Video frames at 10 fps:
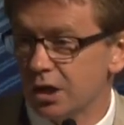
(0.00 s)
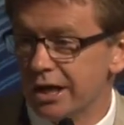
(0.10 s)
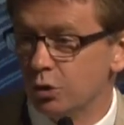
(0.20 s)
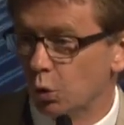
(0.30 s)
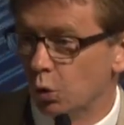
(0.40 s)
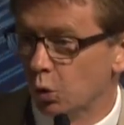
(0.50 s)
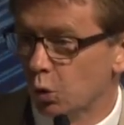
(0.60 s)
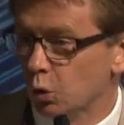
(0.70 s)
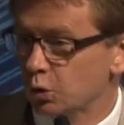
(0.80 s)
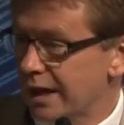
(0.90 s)
in
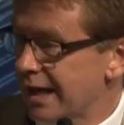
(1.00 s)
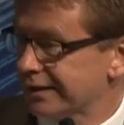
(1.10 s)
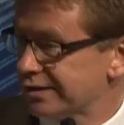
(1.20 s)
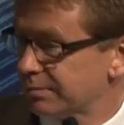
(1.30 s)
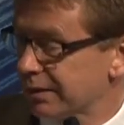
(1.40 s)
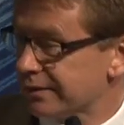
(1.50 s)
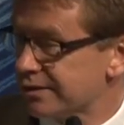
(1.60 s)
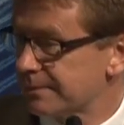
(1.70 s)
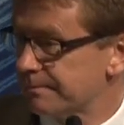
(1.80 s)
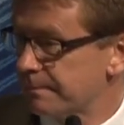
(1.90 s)
all our disciplines